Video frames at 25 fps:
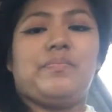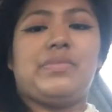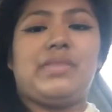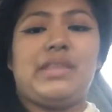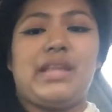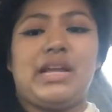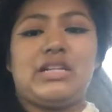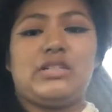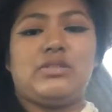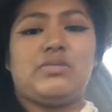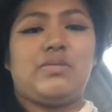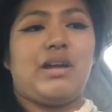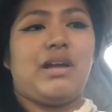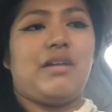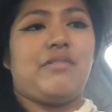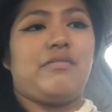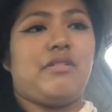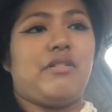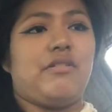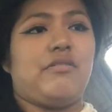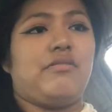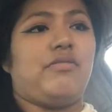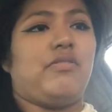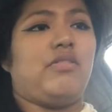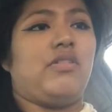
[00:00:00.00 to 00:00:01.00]
that's what I
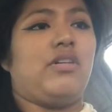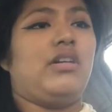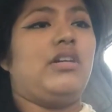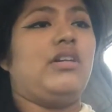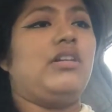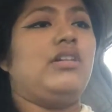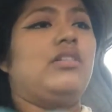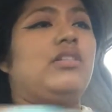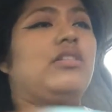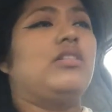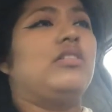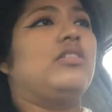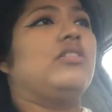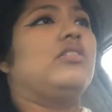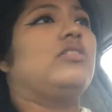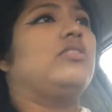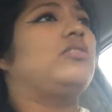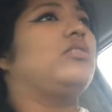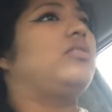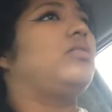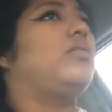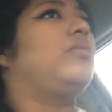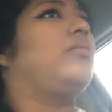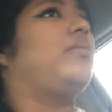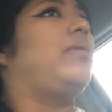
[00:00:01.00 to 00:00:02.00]
went for.
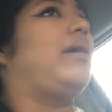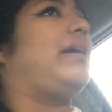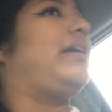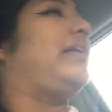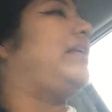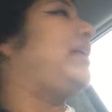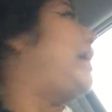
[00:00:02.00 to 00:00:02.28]
So right